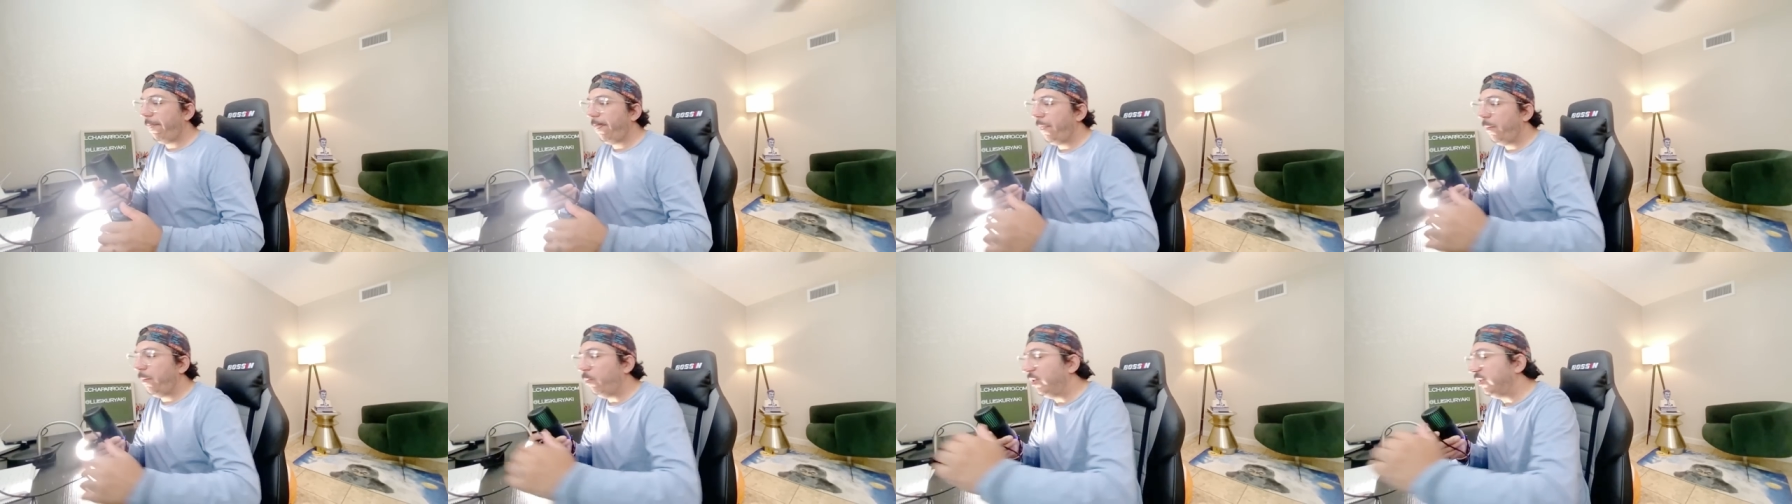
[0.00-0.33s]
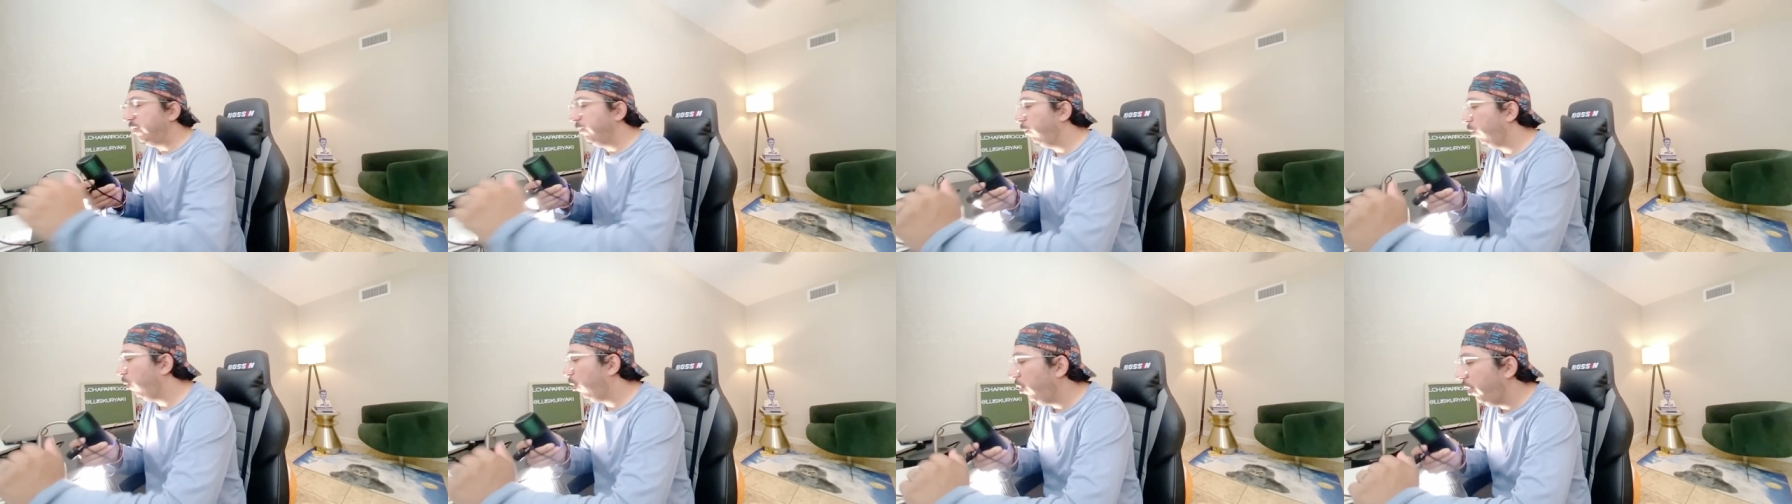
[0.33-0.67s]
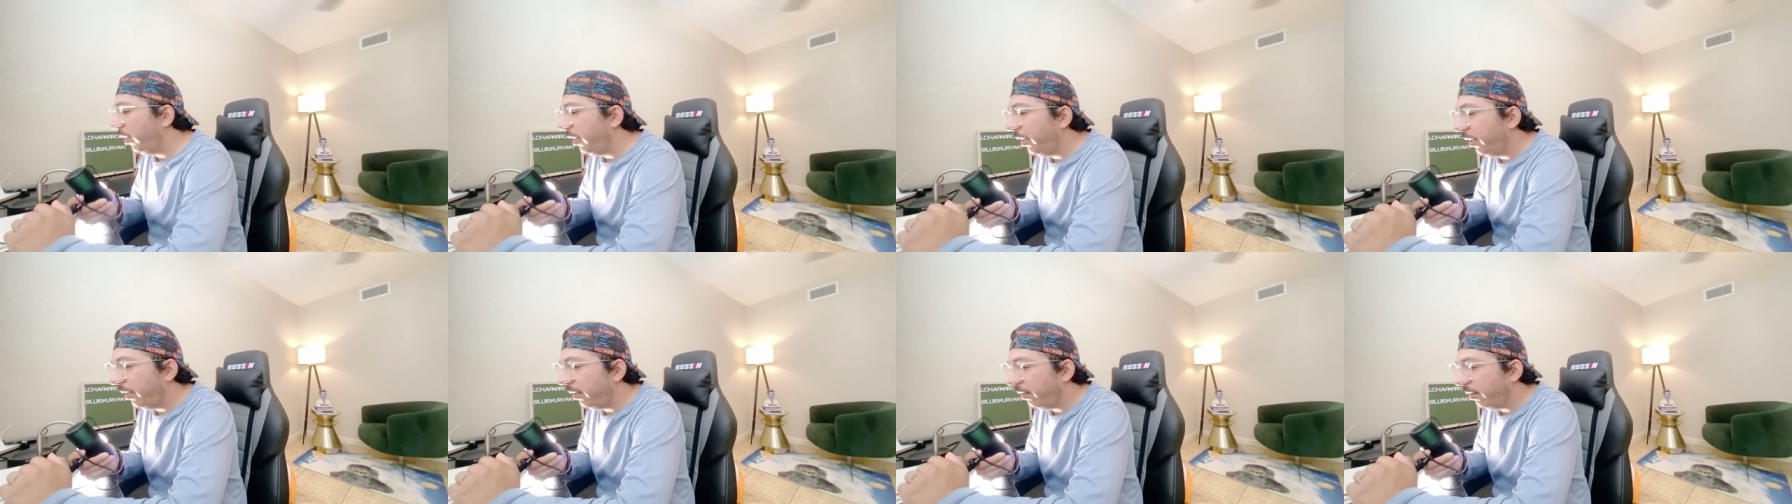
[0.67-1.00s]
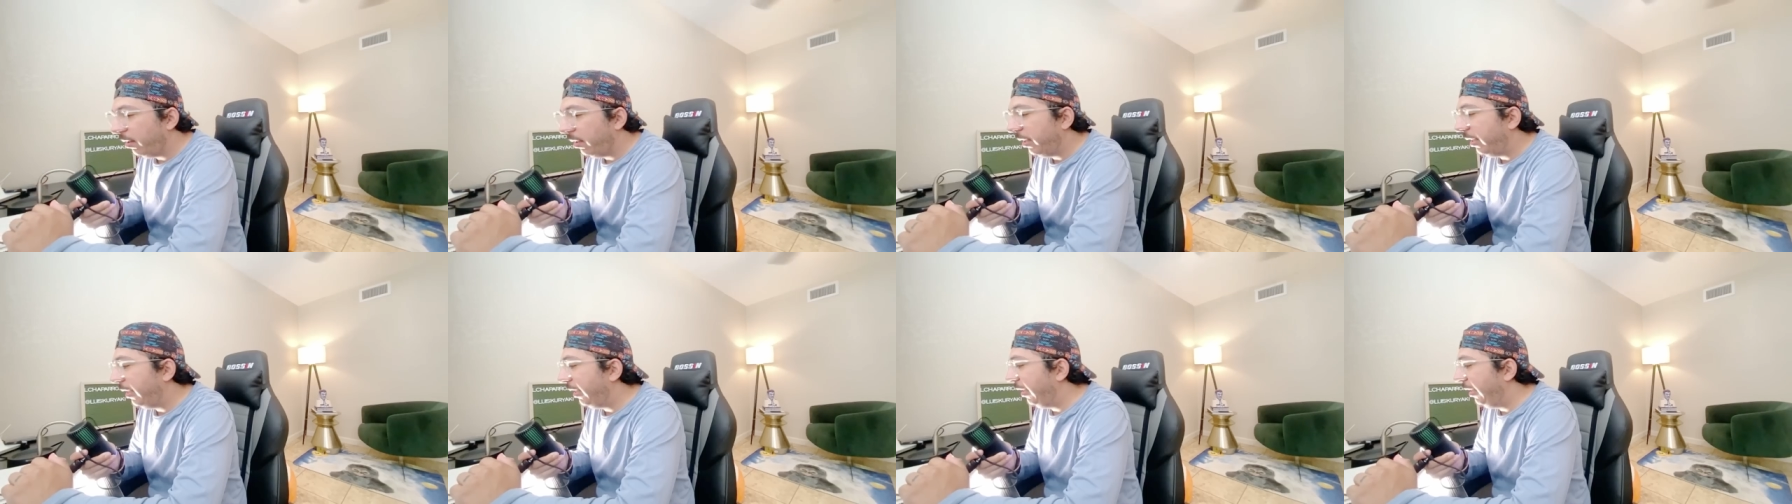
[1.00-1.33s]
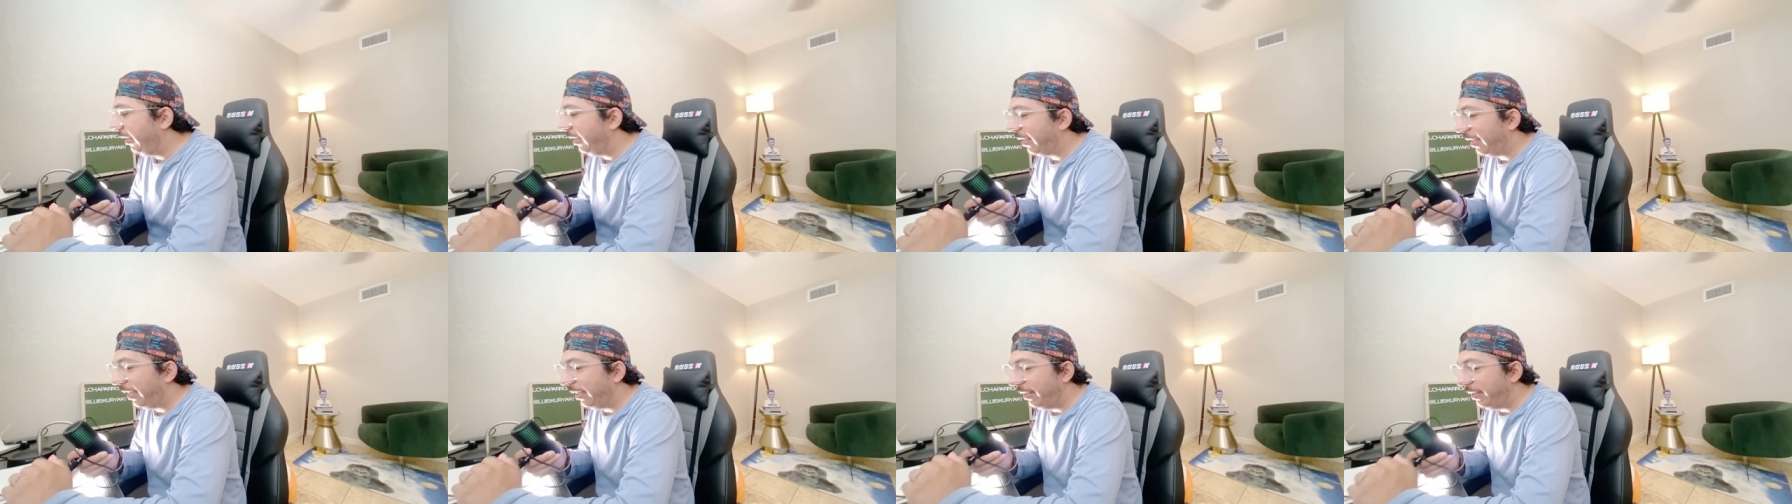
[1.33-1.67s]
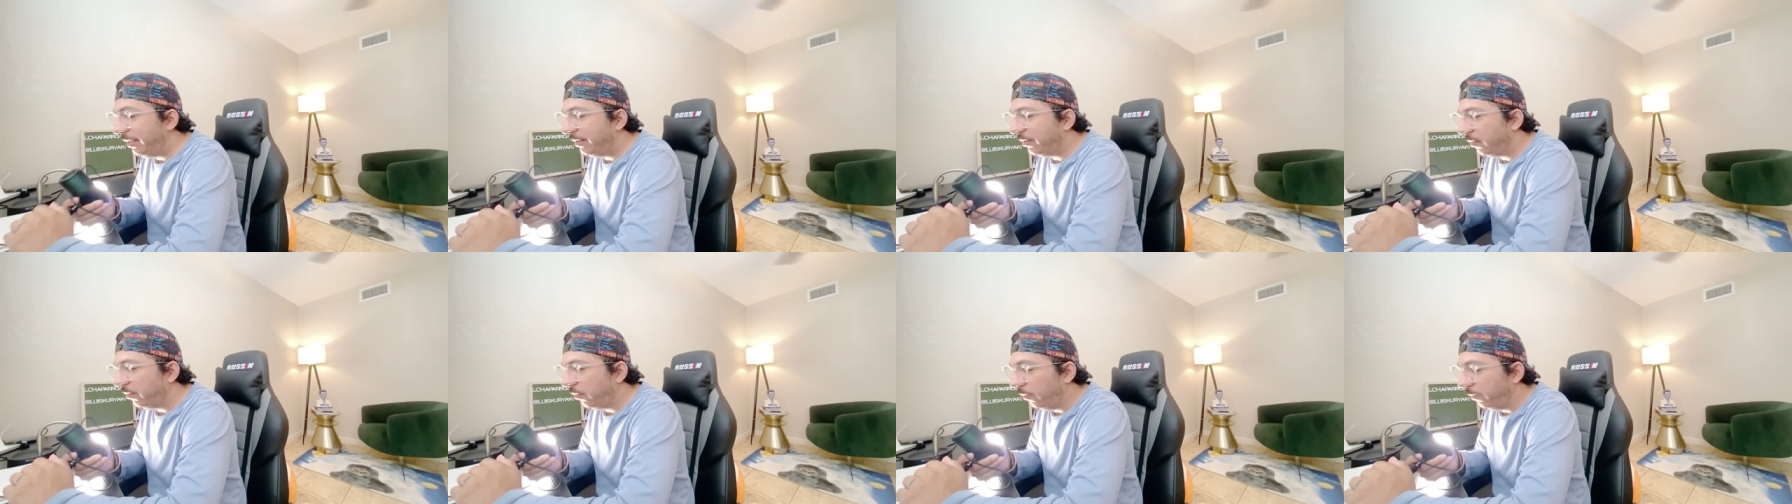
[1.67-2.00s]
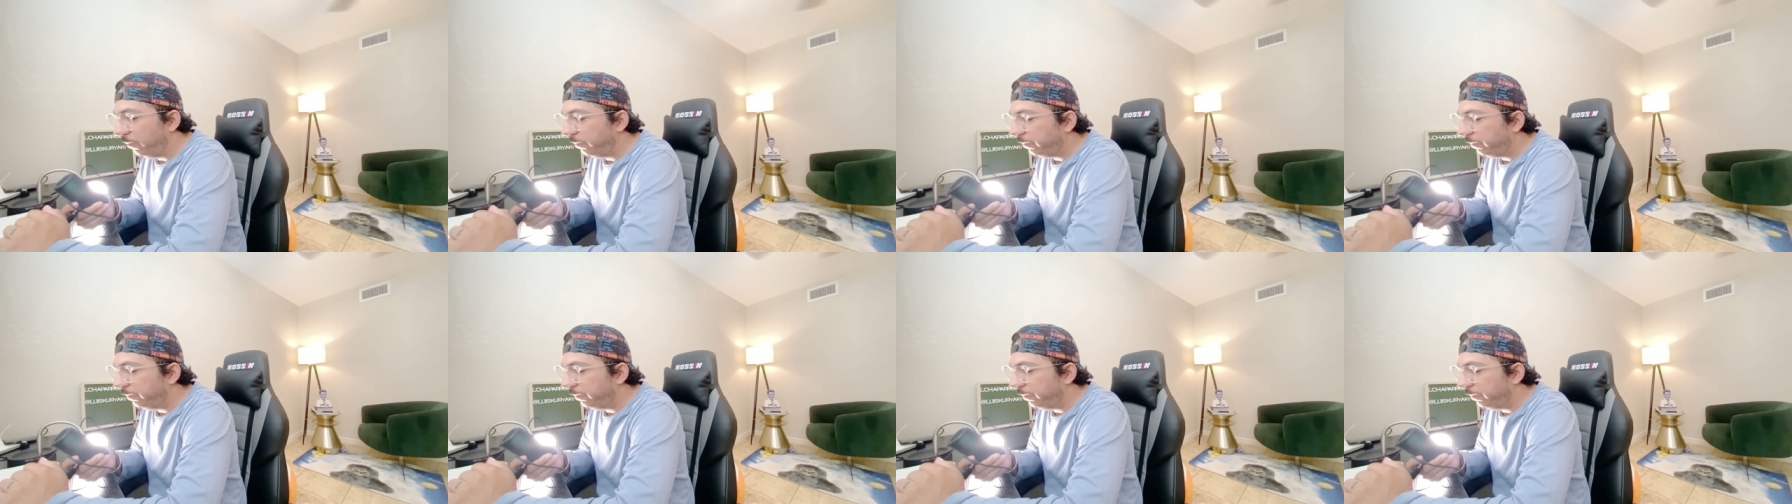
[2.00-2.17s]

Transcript: was born in Jalisco,